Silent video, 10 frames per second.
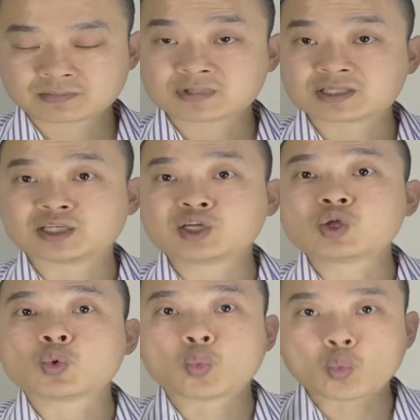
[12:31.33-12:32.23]
See?
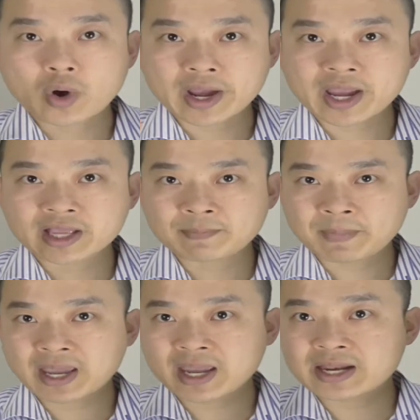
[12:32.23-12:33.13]
Where the
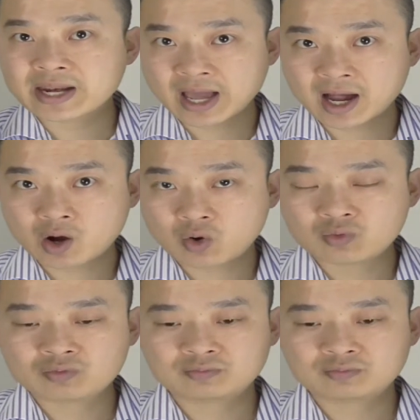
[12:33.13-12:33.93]
pain now?